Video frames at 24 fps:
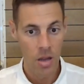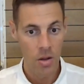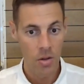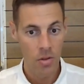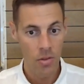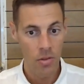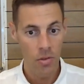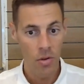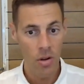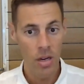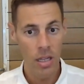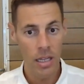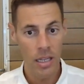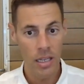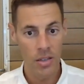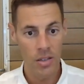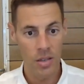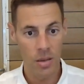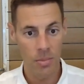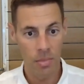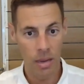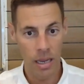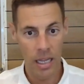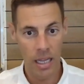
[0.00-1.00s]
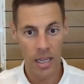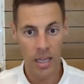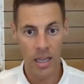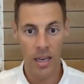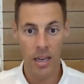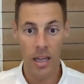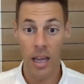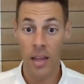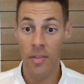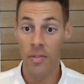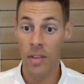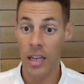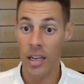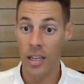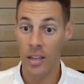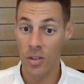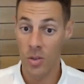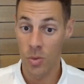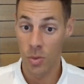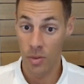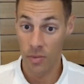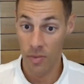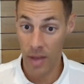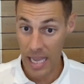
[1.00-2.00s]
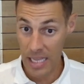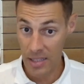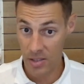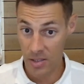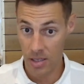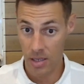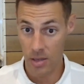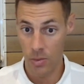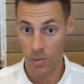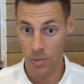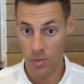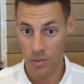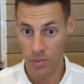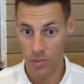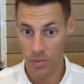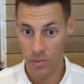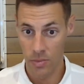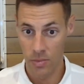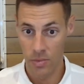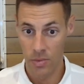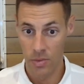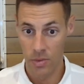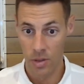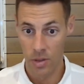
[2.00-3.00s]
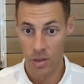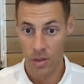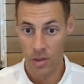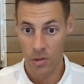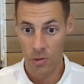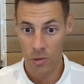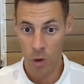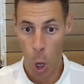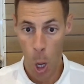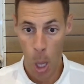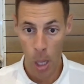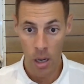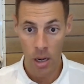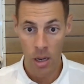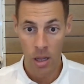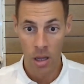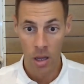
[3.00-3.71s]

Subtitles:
through to intermediate and then into advanced skills, right?